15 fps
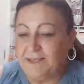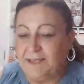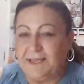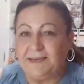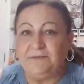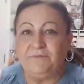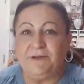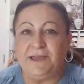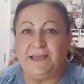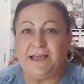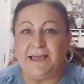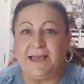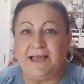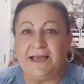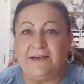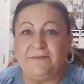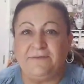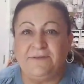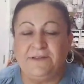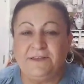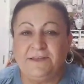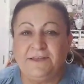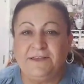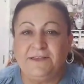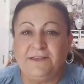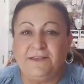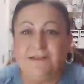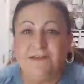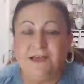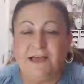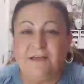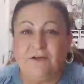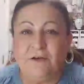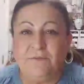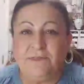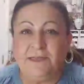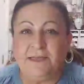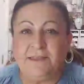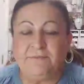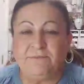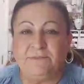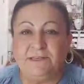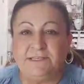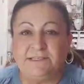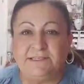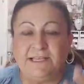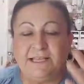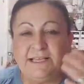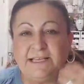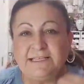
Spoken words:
Anyway, I hope that this thing